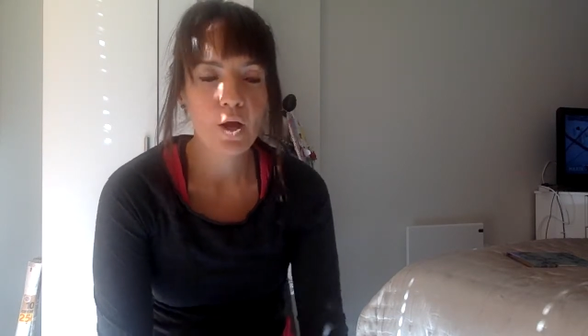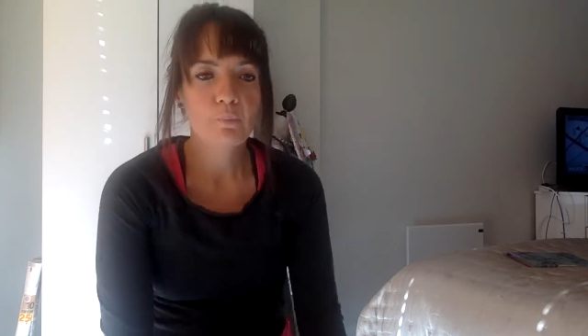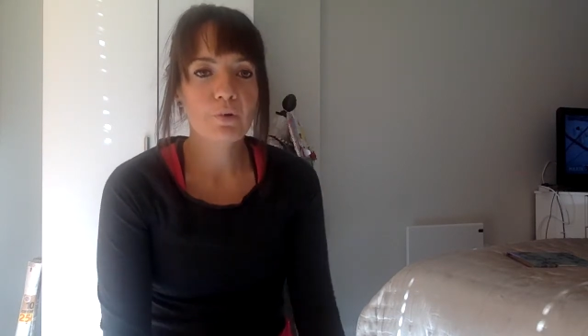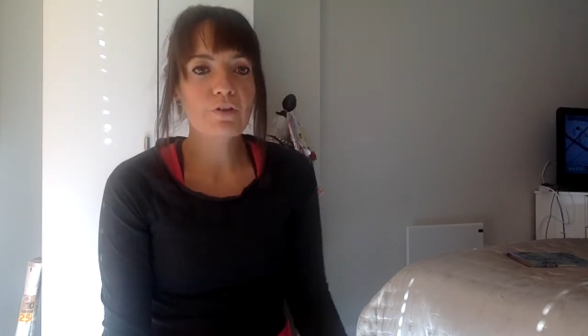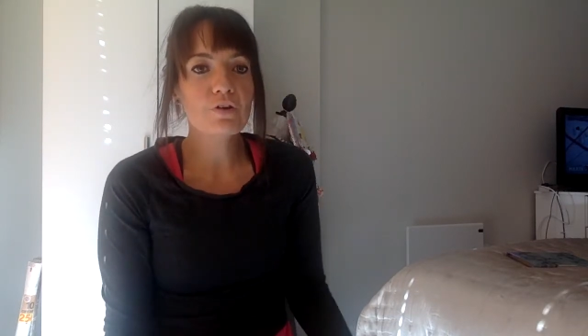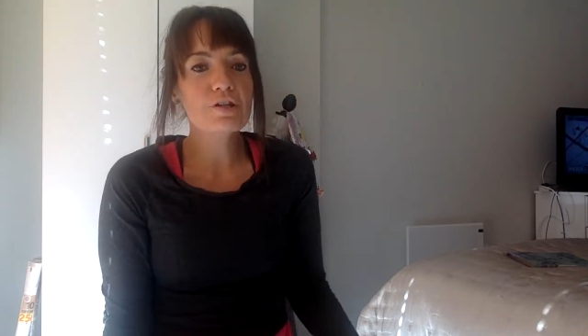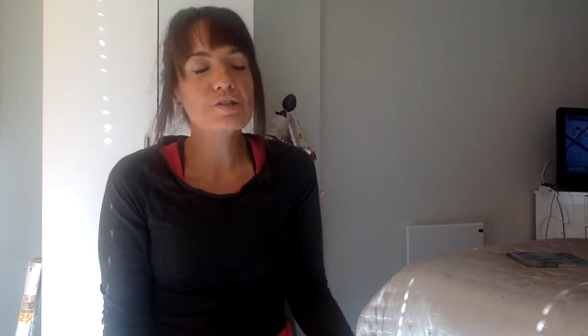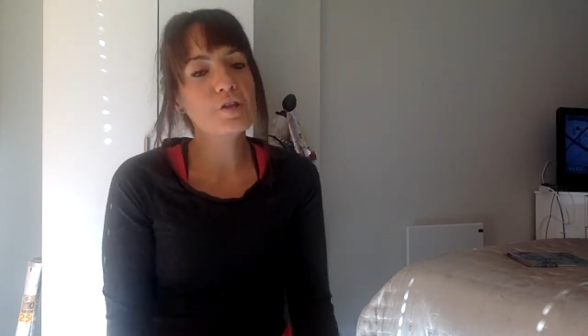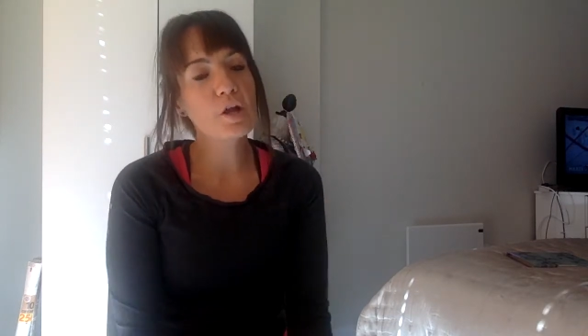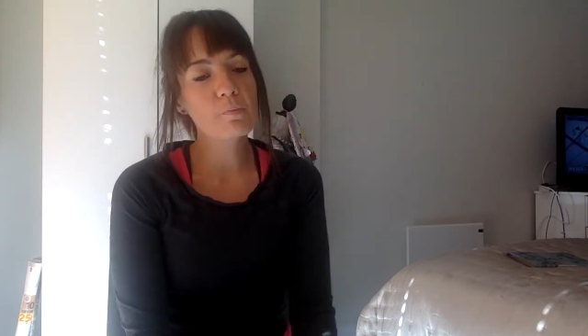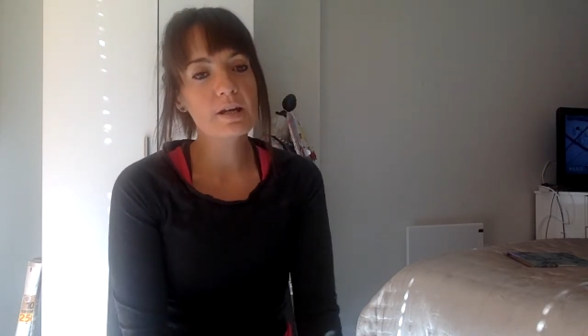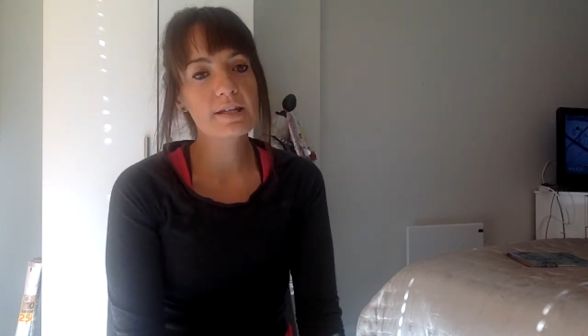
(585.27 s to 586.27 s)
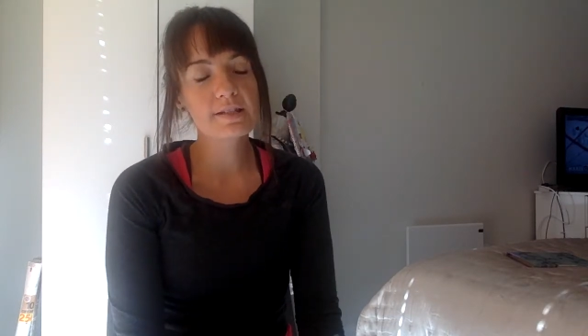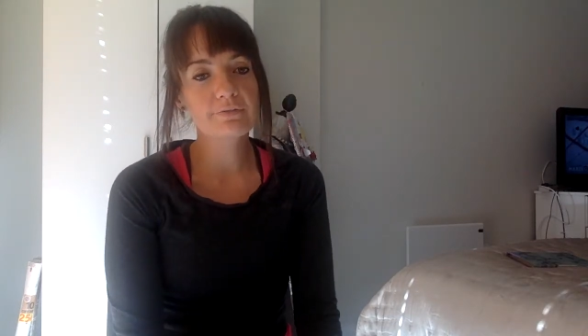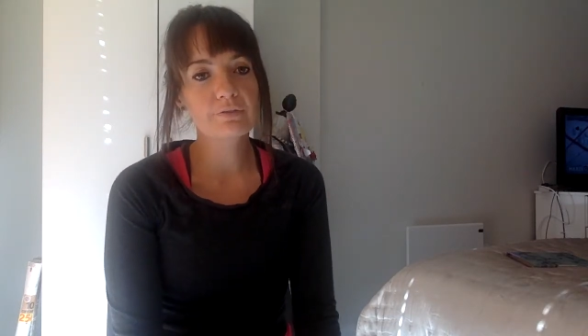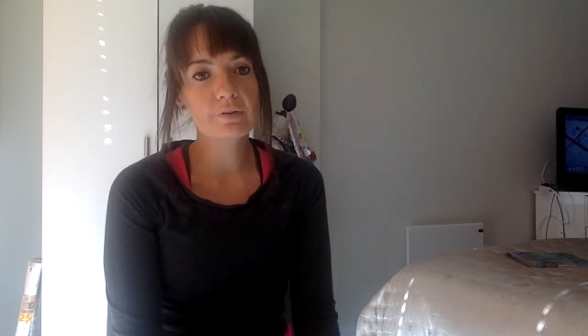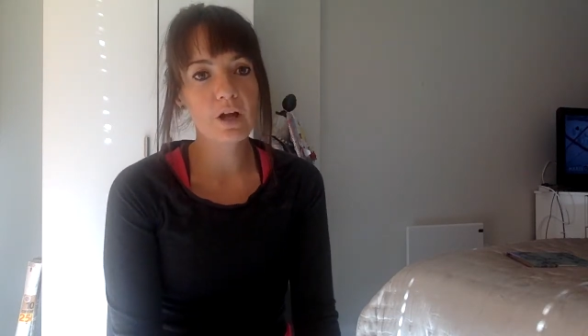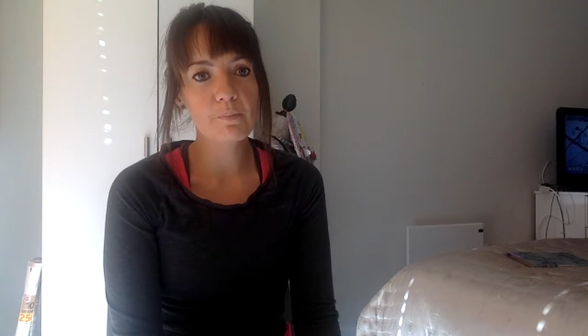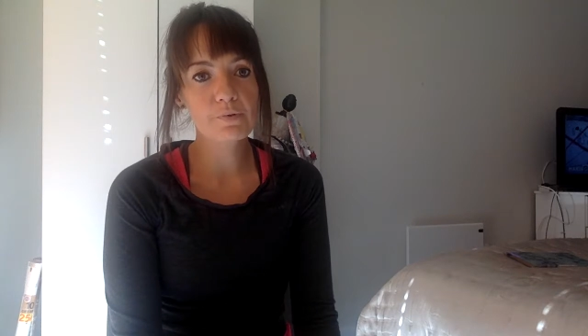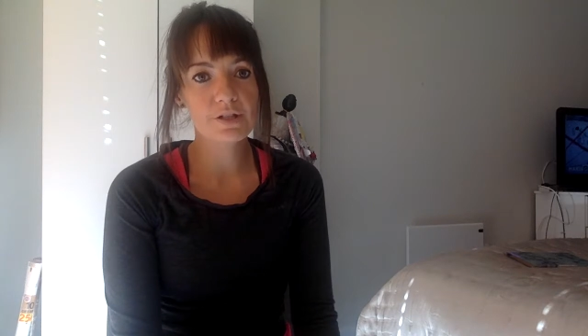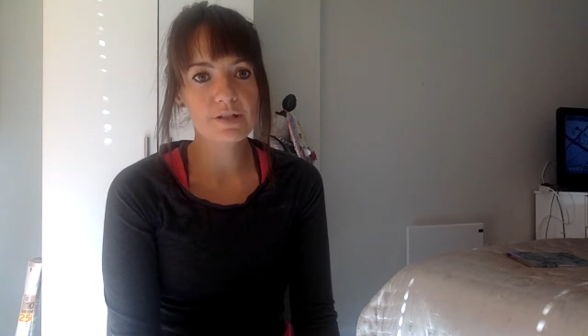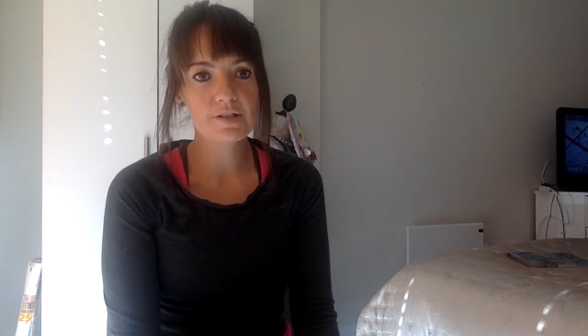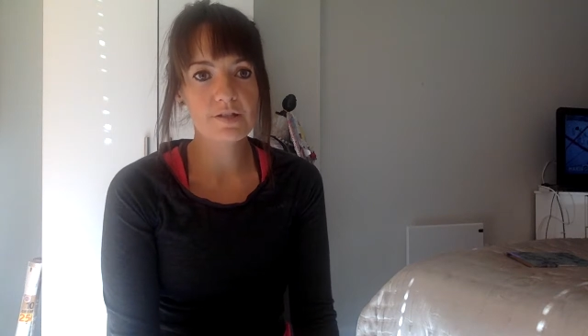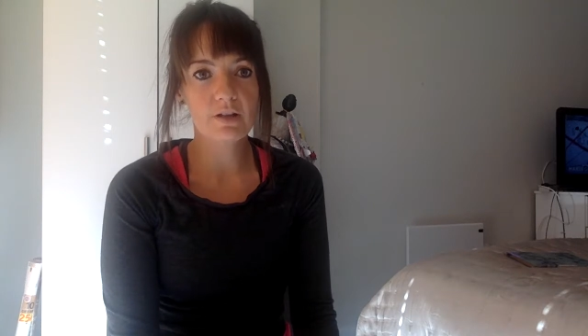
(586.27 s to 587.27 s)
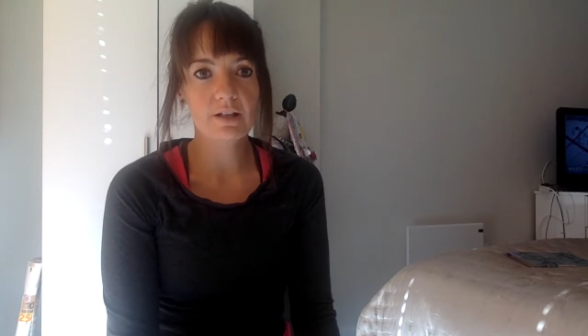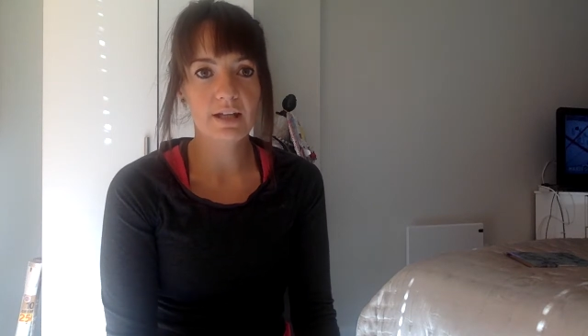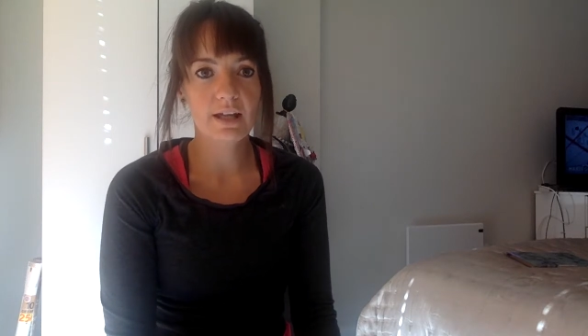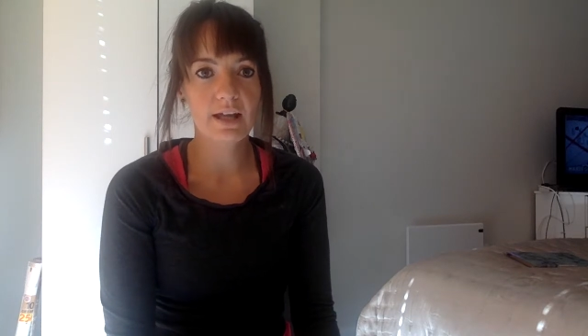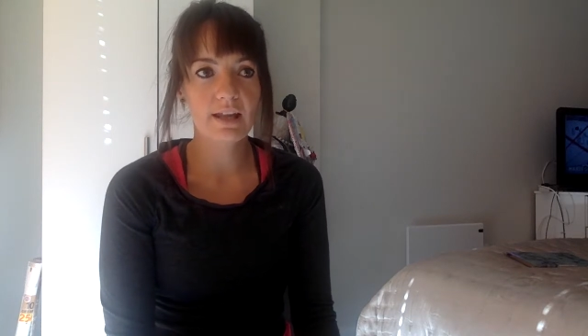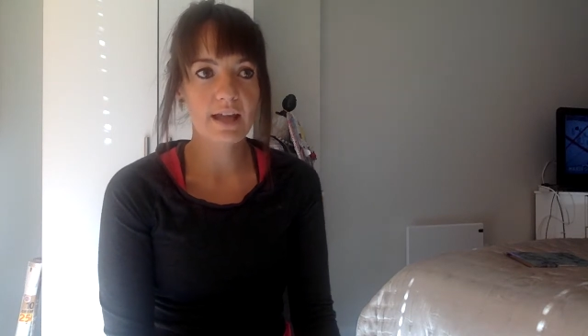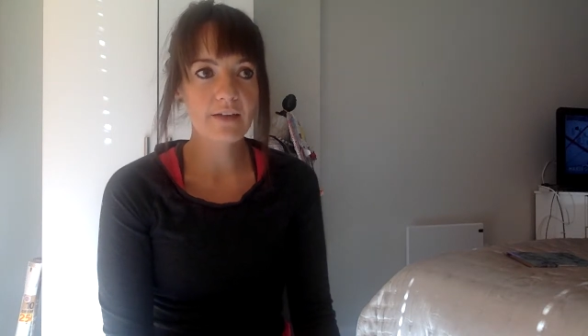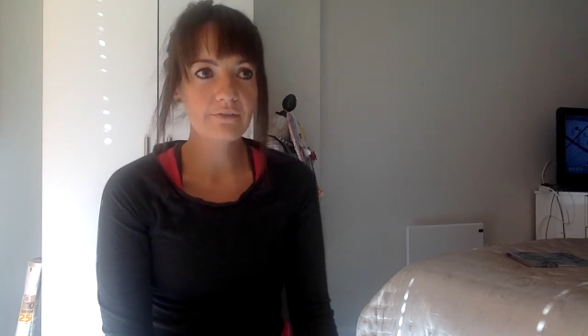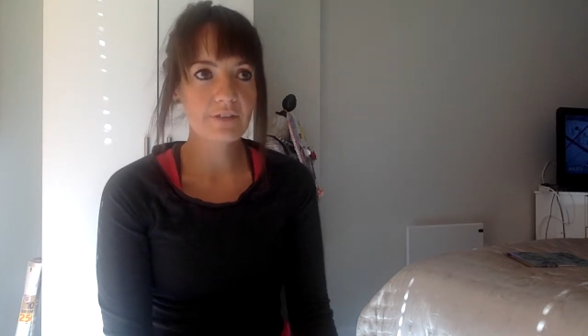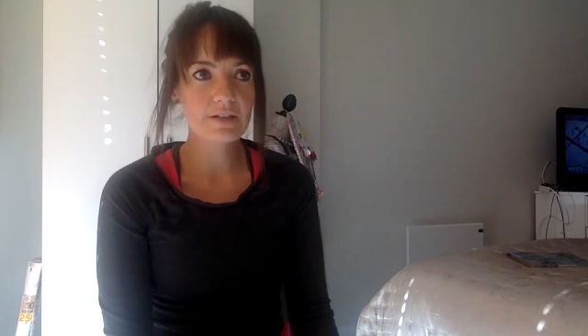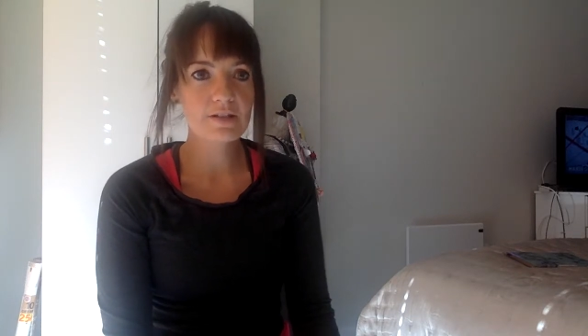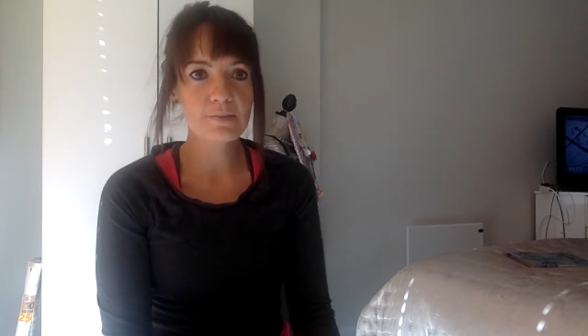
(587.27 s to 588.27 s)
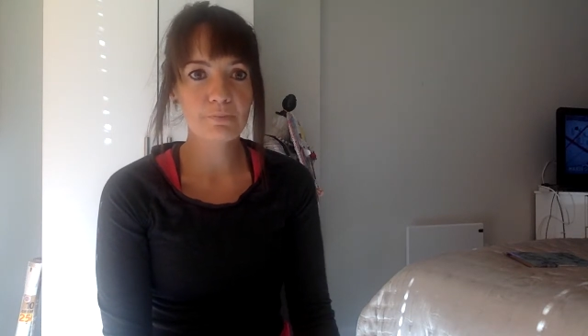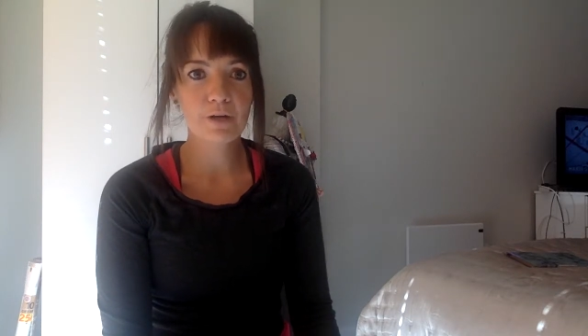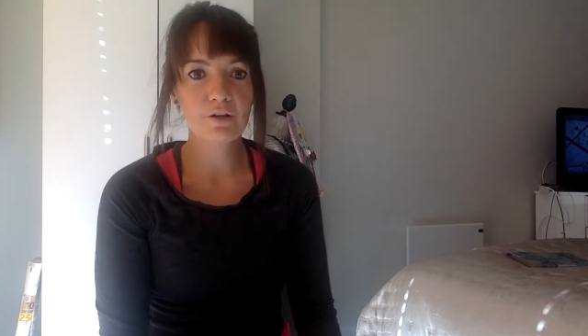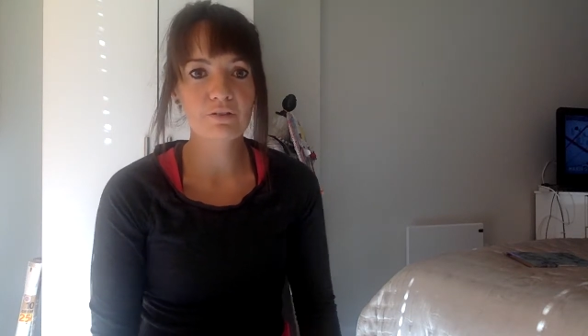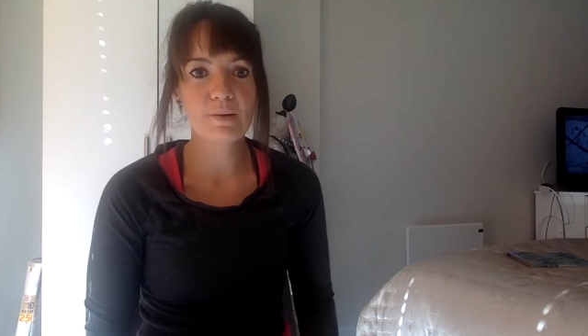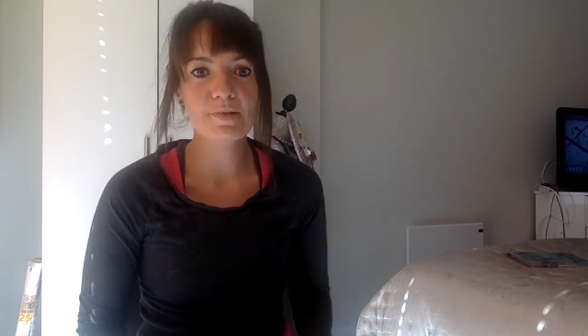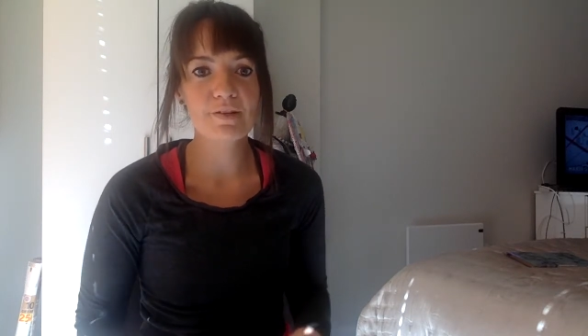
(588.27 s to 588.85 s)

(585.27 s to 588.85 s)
but there are so many different options on here, like fitness programs.